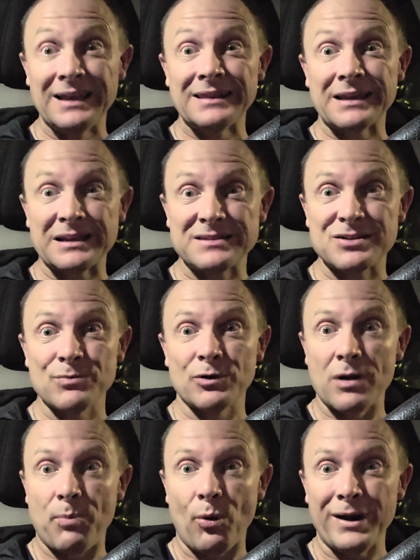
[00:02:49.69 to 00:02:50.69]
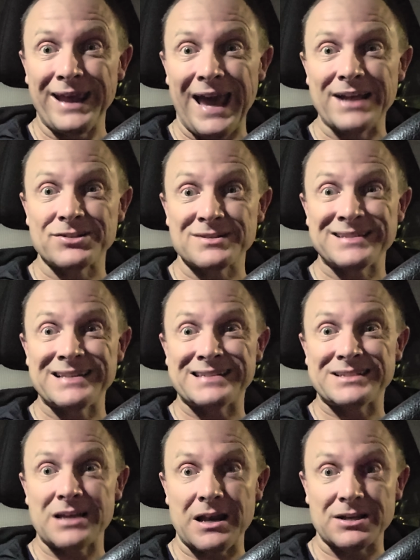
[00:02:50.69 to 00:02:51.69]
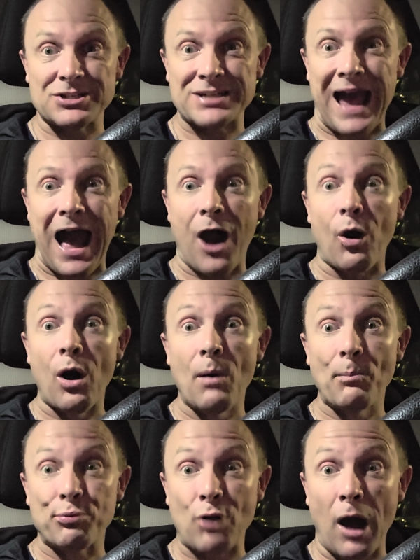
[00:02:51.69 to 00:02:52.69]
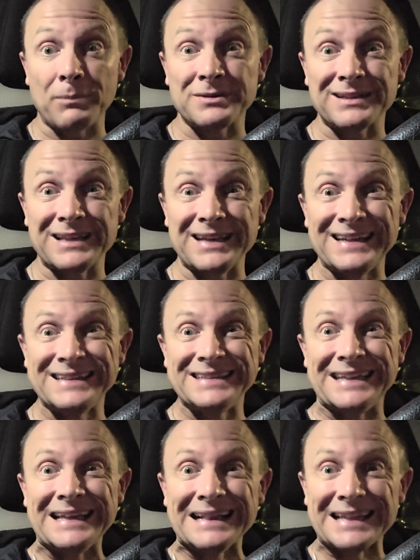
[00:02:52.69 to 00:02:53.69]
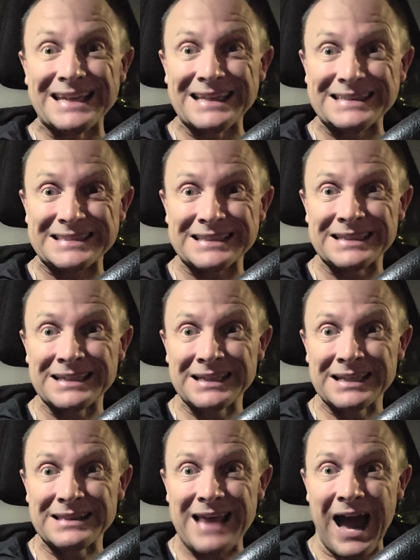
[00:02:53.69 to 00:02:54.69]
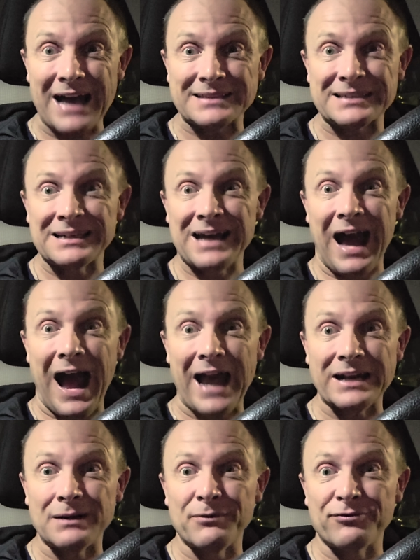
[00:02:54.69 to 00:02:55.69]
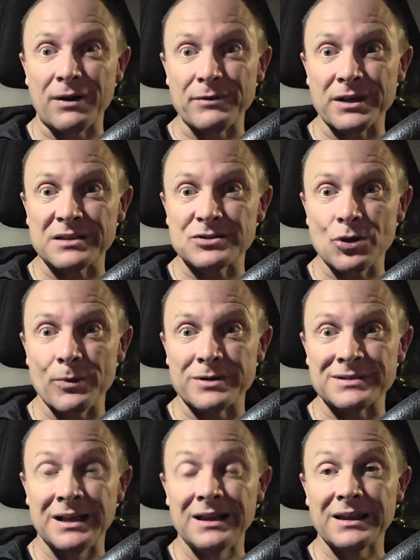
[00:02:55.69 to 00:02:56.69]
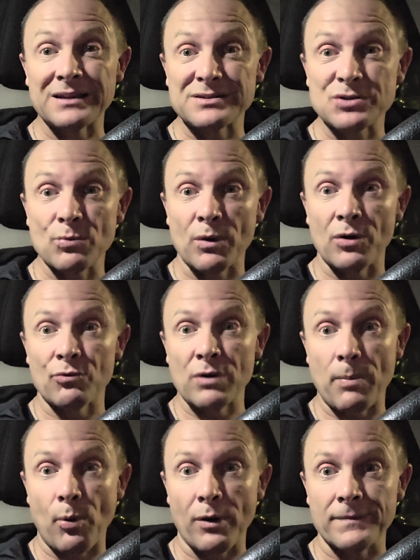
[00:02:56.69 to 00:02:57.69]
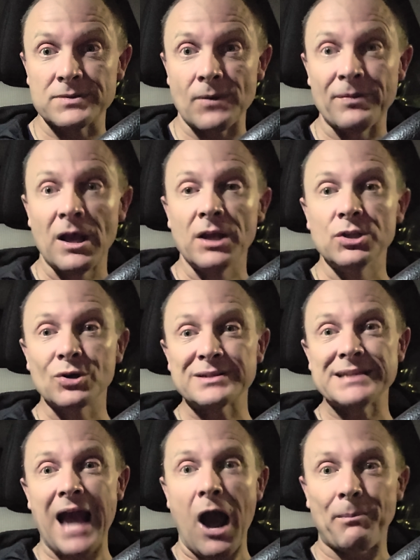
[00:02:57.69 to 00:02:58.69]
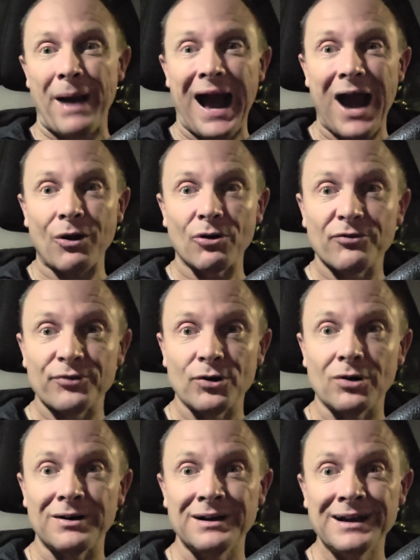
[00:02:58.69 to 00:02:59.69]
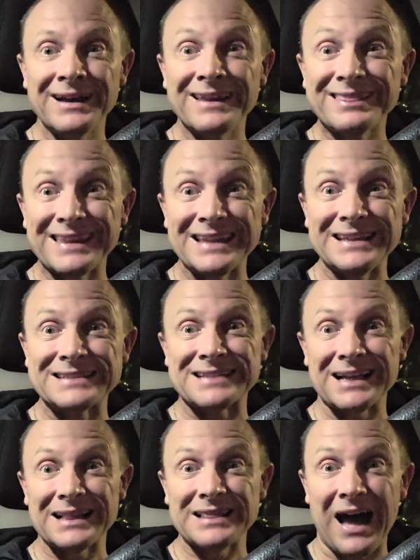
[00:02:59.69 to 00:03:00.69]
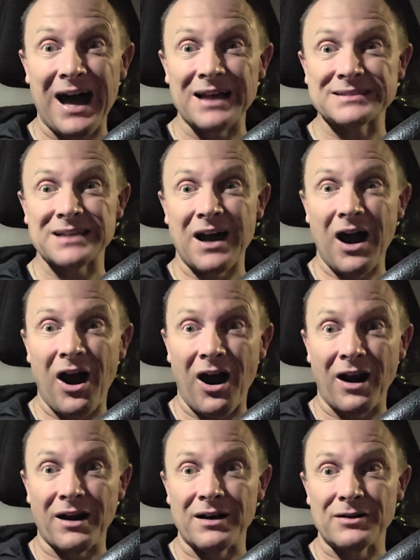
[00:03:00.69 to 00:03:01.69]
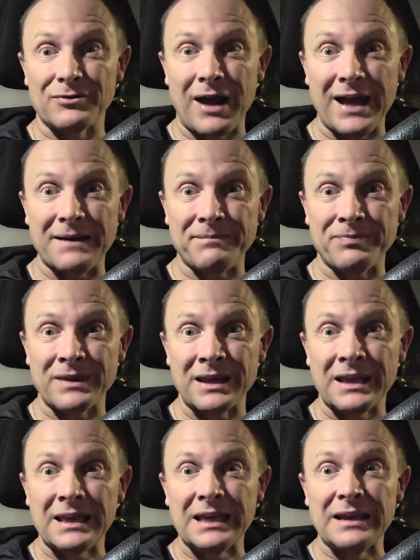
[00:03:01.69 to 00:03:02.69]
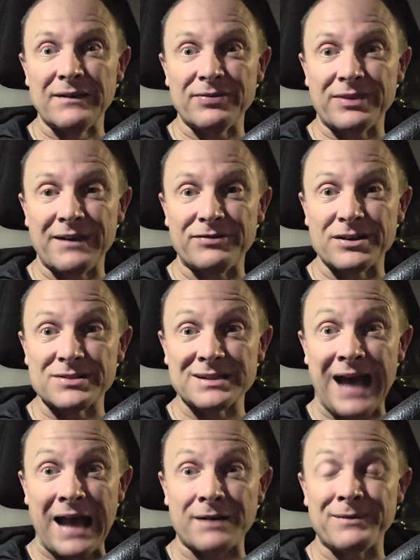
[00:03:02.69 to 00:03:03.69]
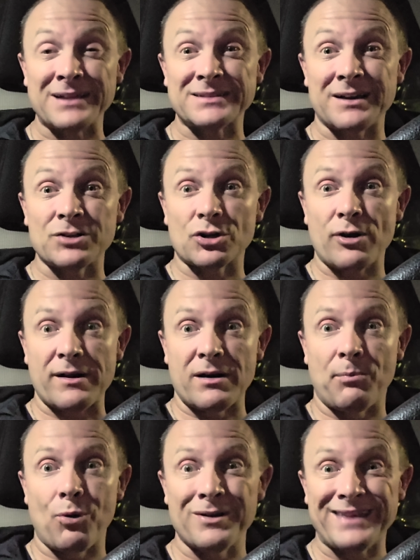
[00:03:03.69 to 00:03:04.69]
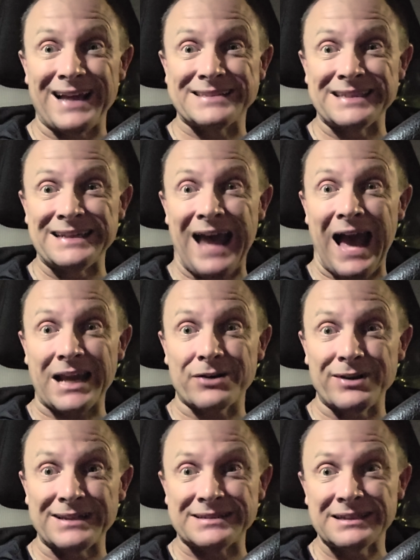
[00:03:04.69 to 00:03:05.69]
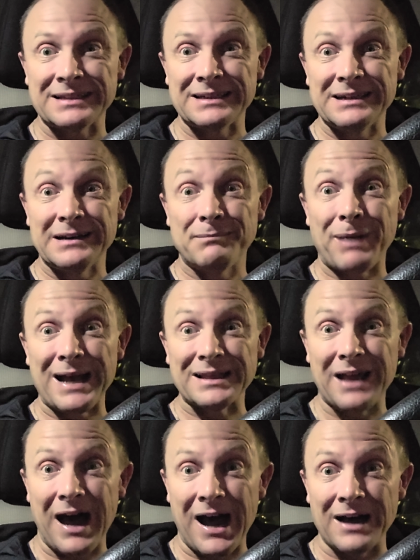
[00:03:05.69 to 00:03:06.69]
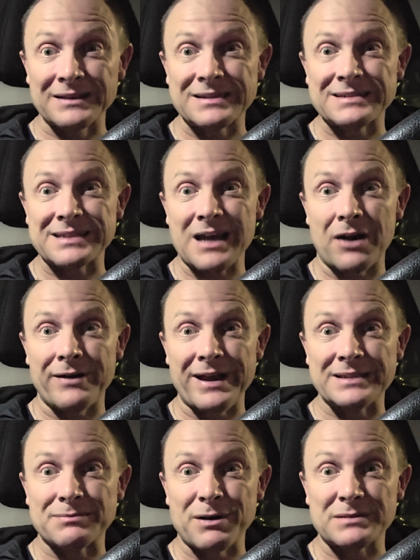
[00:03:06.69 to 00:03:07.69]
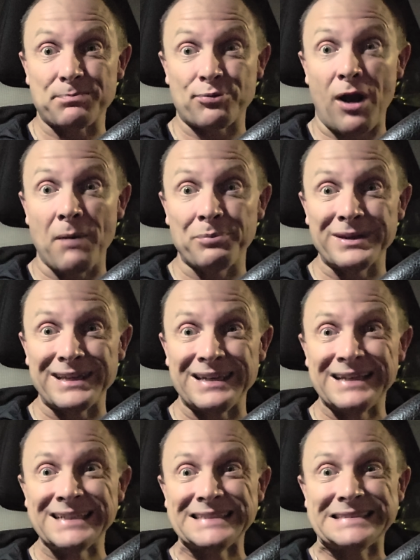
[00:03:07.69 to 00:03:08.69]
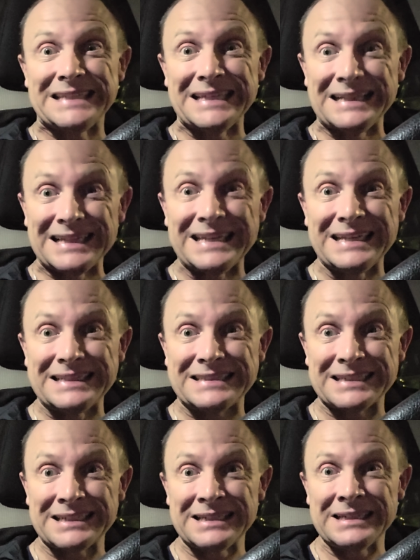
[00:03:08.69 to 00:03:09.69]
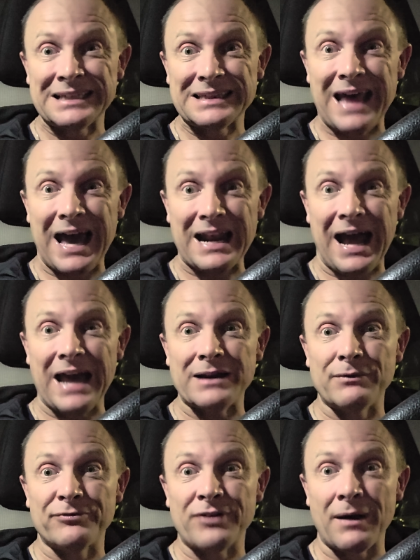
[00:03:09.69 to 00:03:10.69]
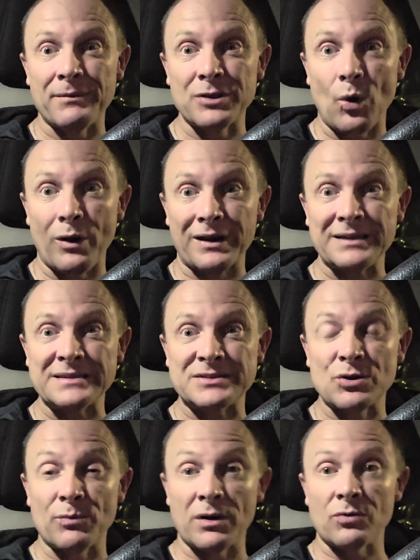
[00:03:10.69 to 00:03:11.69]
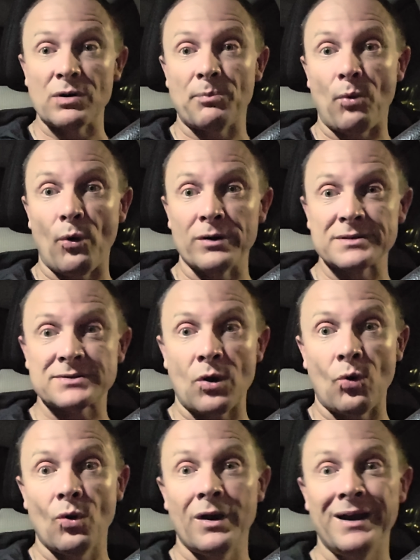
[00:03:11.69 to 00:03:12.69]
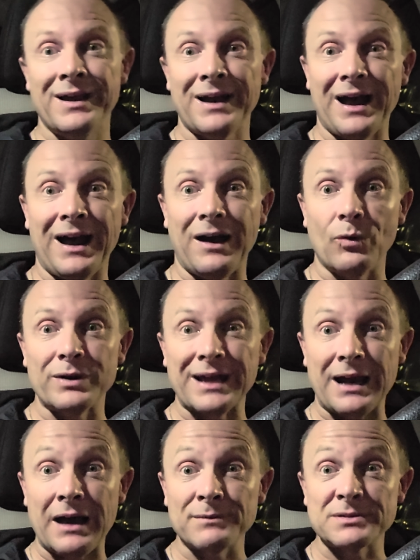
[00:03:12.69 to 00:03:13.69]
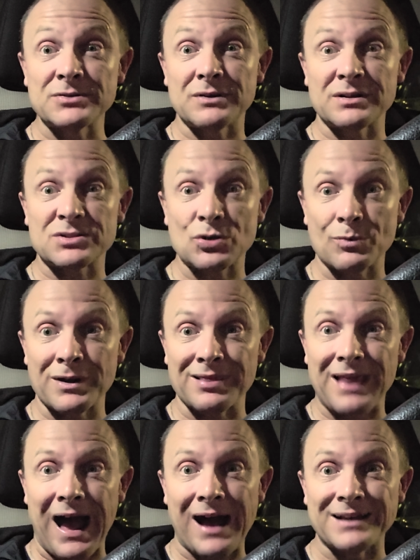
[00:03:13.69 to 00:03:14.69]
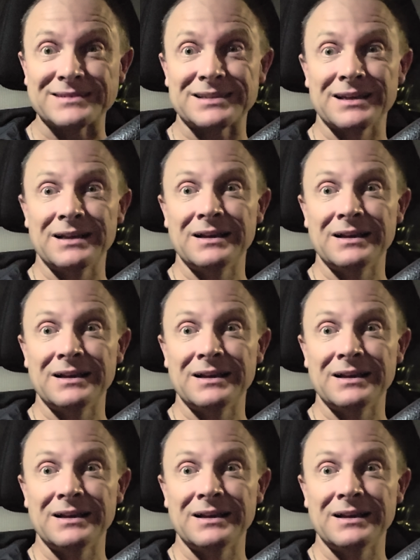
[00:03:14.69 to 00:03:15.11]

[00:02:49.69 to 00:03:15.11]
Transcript: the consumer reporting agency shall promptly delete that item from the consumer's consumer report. So you can see how powerful these laws are, right? If there's an item that's on your credit report that's inaccurate, by law, the CRAs must promptly delete that item from your consumer report. So when it comes to consumer laws,